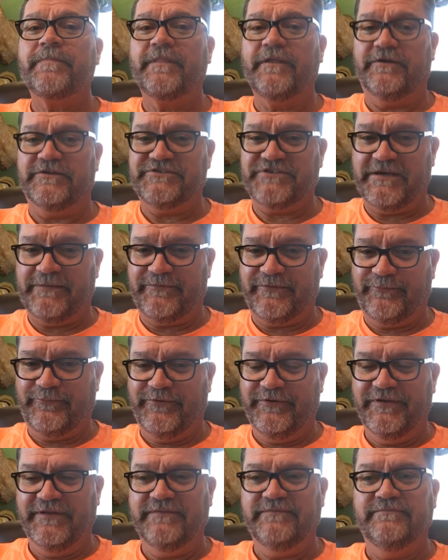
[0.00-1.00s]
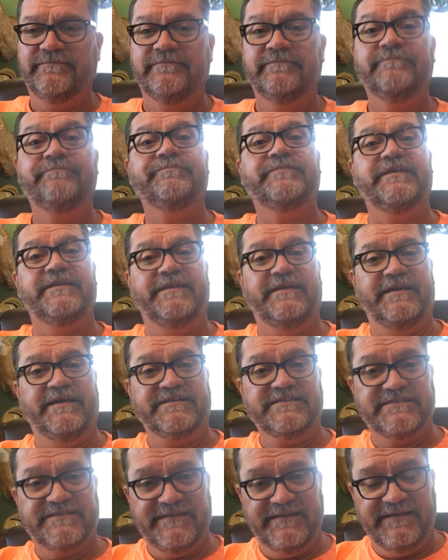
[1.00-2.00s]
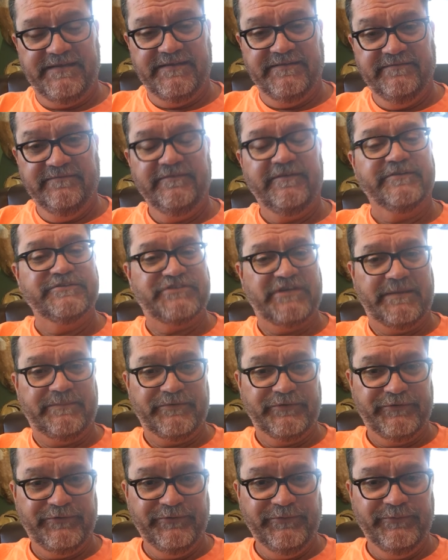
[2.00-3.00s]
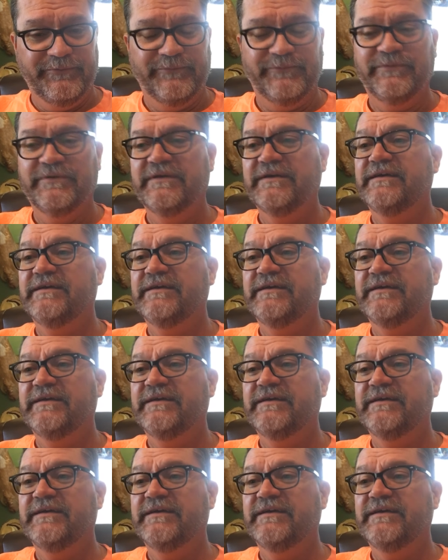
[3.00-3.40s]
are Chapter 1. The next 10 are Chapter 2.